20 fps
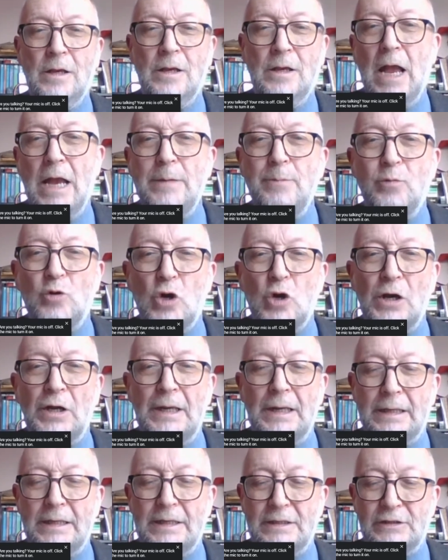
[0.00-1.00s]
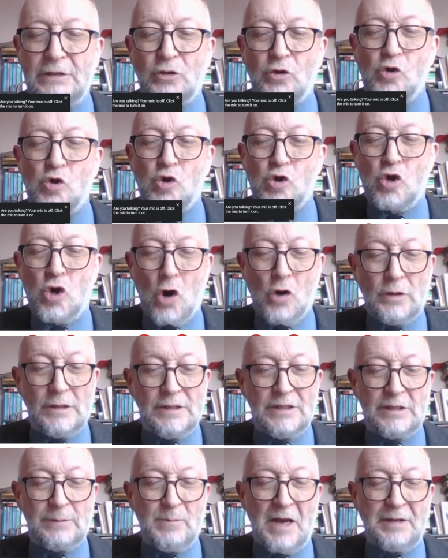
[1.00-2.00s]
April is the
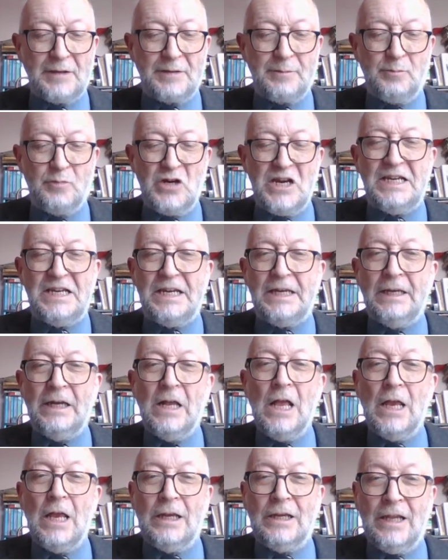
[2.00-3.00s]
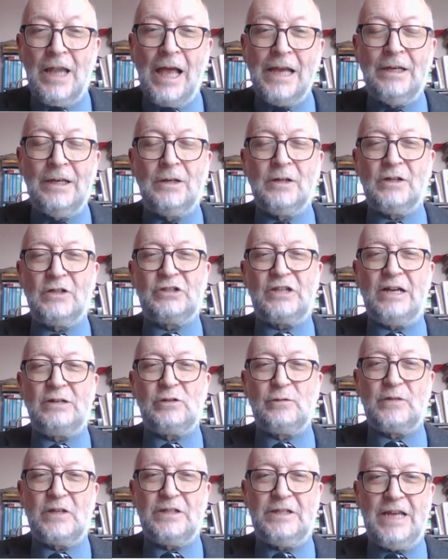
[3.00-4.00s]
cruelest month, breeding lilacs out
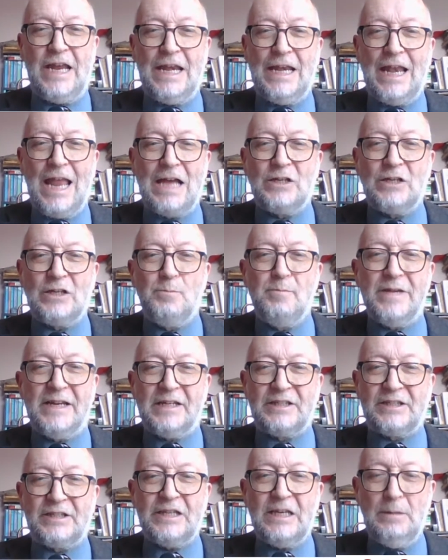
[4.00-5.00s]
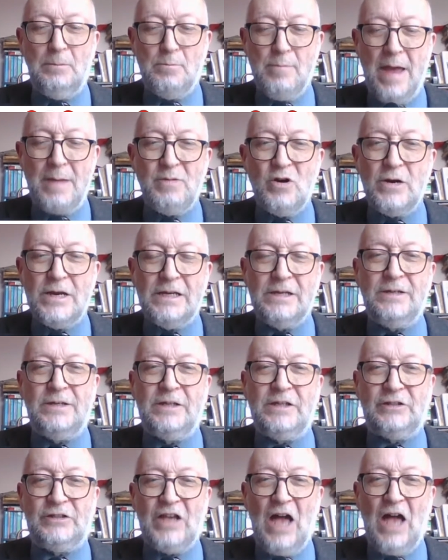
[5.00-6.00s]
of the dead land, mixing memory and
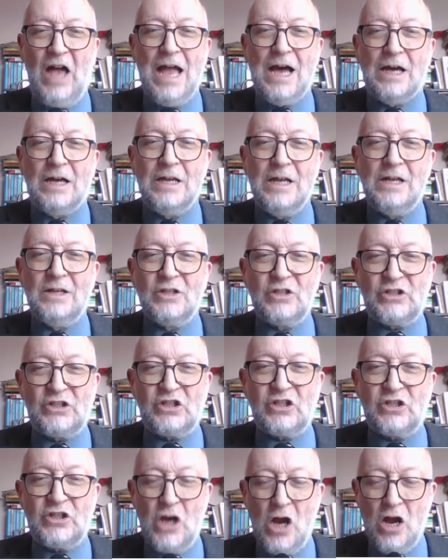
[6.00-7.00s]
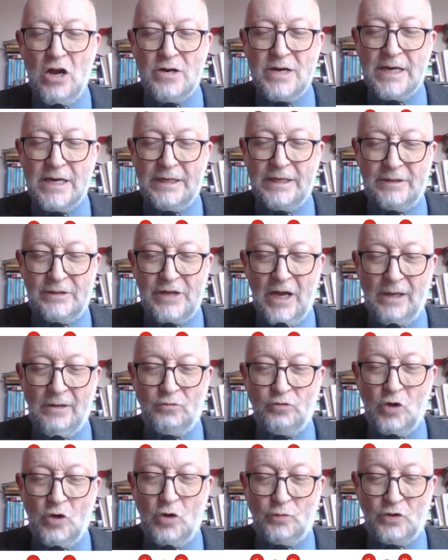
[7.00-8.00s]
desire, stirring dull
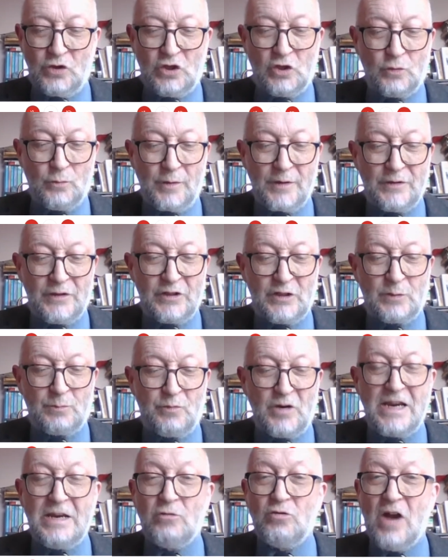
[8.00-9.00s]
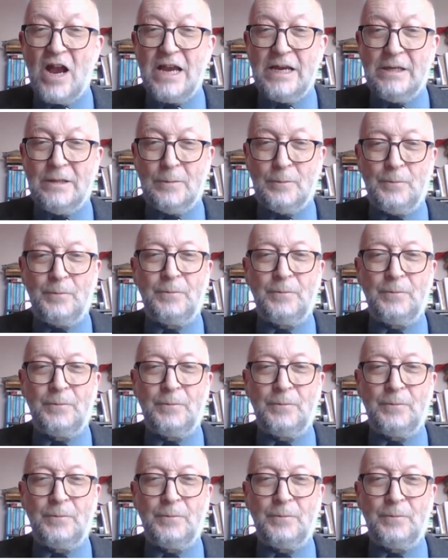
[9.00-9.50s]
roots with spring rain.